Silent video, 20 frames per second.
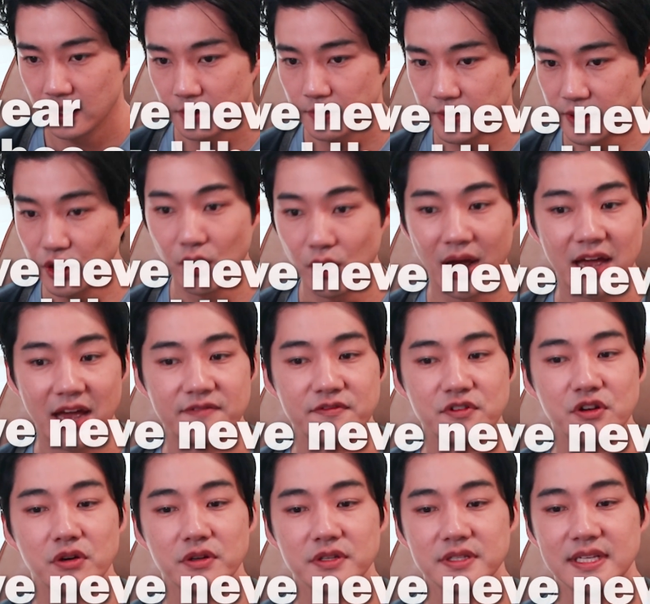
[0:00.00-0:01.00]
But no, I have
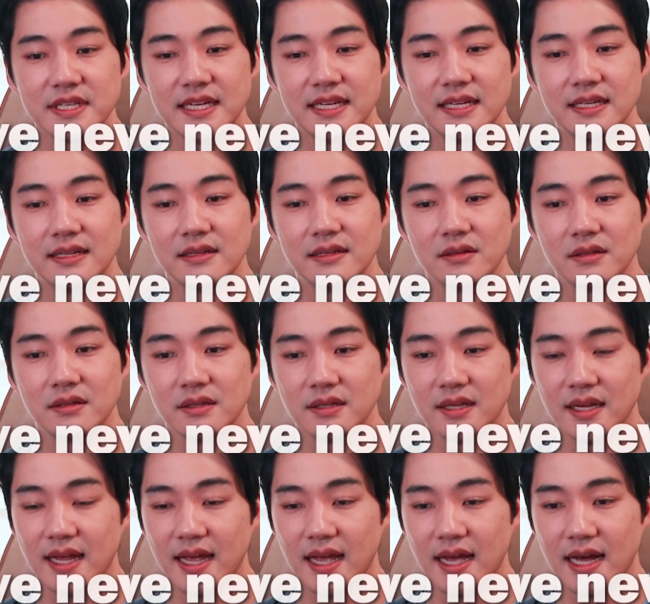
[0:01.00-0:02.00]
not seen
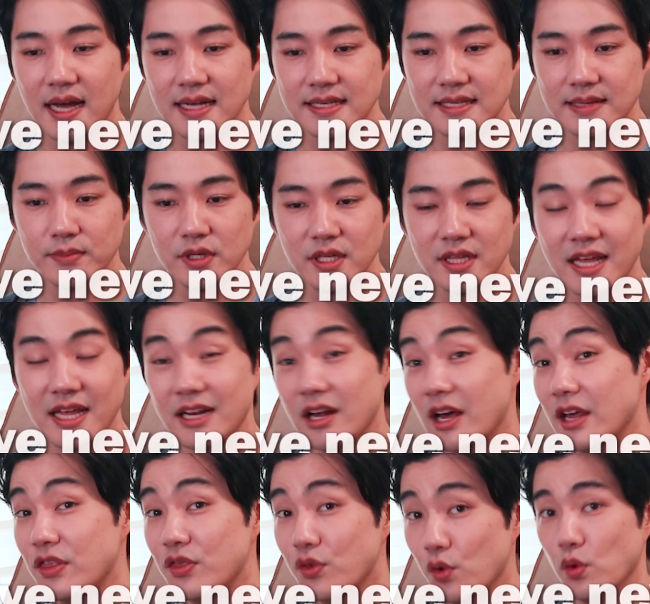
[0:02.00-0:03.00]
uh, somebody that
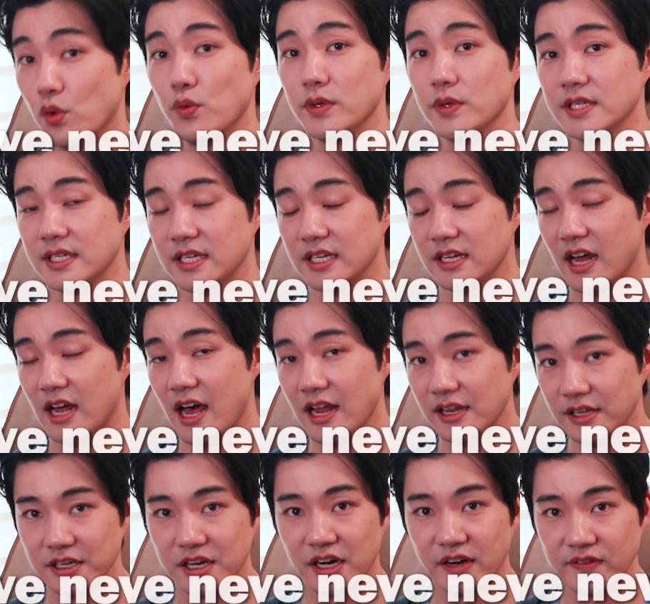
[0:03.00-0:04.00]
I thought was an
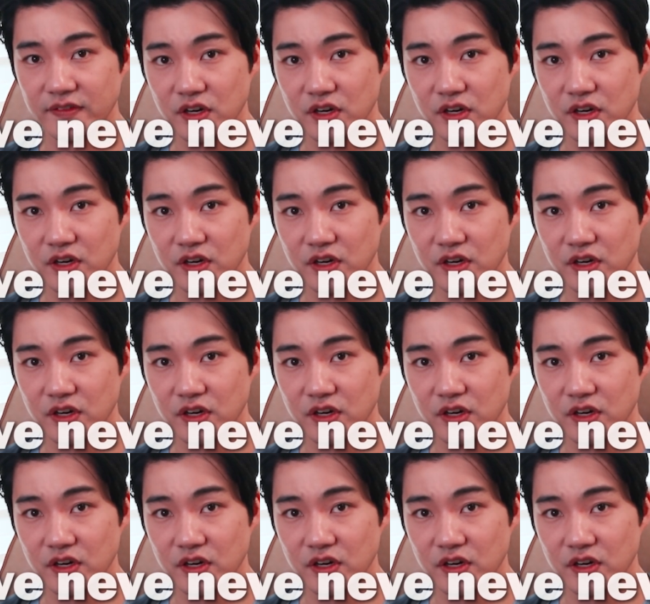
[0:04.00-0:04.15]
undercover